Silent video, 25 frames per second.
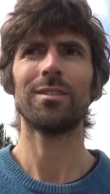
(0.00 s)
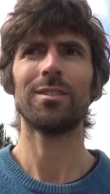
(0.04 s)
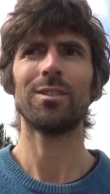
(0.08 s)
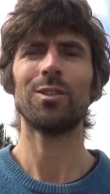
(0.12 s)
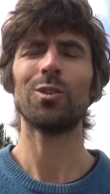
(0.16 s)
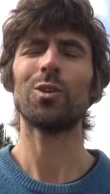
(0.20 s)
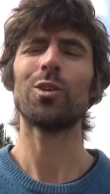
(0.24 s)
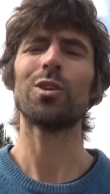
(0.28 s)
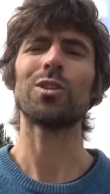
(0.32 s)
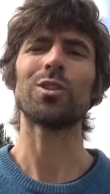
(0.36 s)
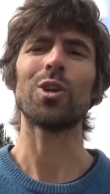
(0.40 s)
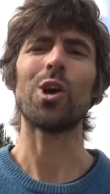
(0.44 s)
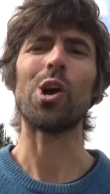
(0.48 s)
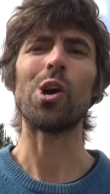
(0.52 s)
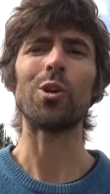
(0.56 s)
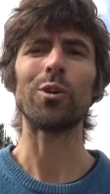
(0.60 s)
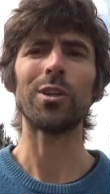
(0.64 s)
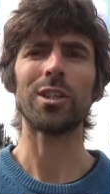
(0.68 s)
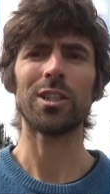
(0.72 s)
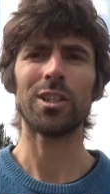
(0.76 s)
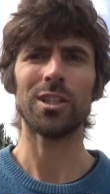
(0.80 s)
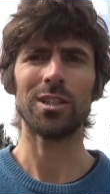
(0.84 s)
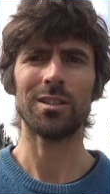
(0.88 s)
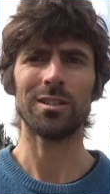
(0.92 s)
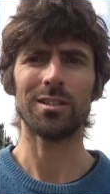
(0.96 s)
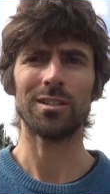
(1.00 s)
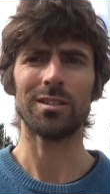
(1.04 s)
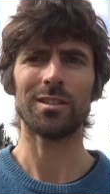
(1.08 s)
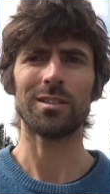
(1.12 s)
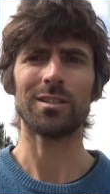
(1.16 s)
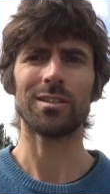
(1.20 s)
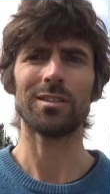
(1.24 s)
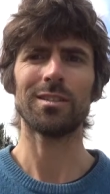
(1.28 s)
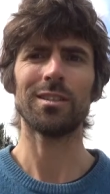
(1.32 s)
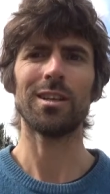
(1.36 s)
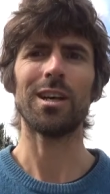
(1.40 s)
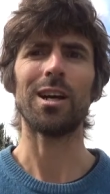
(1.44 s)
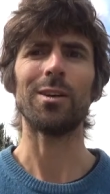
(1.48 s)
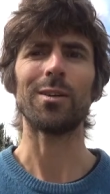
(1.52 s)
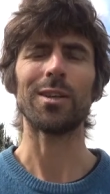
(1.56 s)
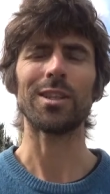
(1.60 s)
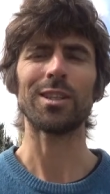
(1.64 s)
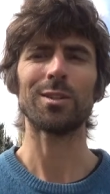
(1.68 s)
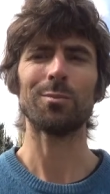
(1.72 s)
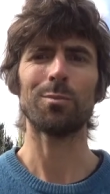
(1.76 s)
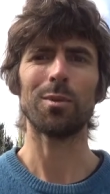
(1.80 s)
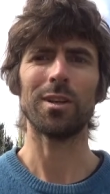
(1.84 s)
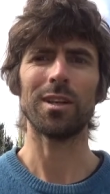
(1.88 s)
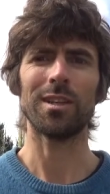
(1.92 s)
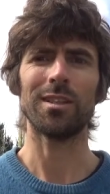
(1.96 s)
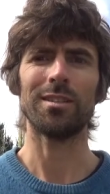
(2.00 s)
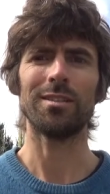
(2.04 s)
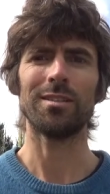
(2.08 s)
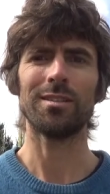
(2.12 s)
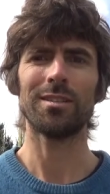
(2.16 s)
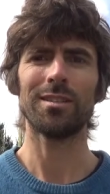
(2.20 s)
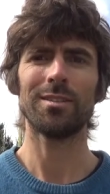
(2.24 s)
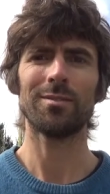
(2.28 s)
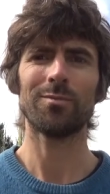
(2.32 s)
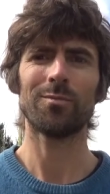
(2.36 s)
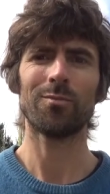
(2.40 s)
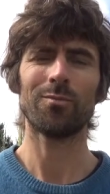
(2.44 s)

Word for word: yoga's origins are explained,